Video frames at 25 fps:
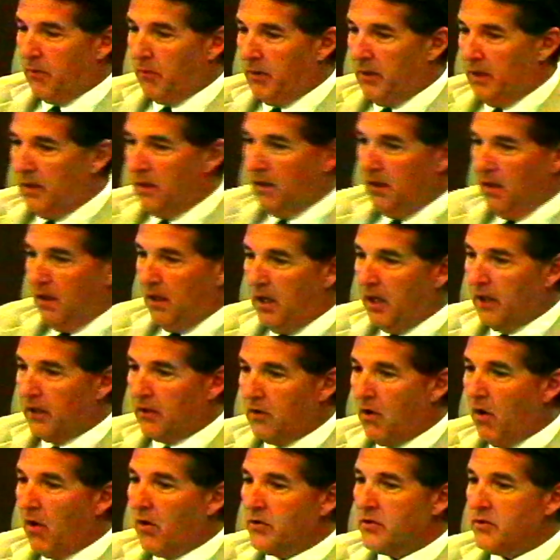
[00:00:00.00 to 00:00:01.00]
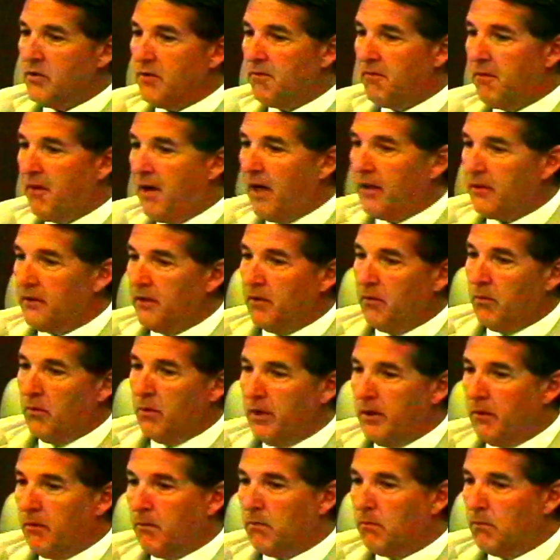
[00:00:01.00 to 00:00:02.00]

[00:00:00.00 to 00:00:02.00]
we acknowledge the fact that we